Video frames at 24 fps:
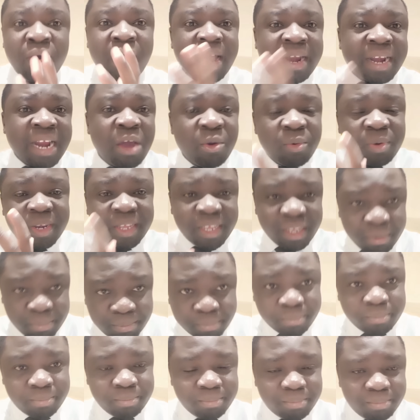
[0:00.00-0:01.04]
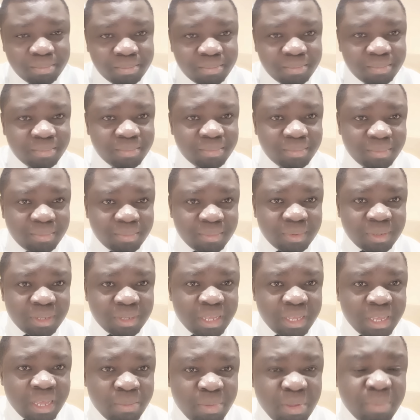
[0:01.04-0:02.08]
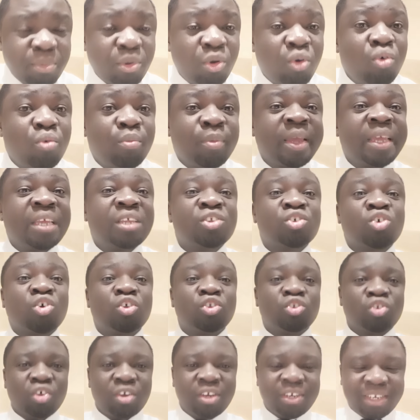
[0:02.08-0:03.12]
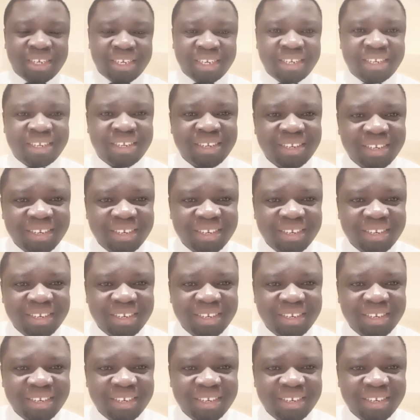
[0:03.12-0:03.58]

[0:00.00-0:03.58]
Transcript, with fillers: around him people whom he is consulting.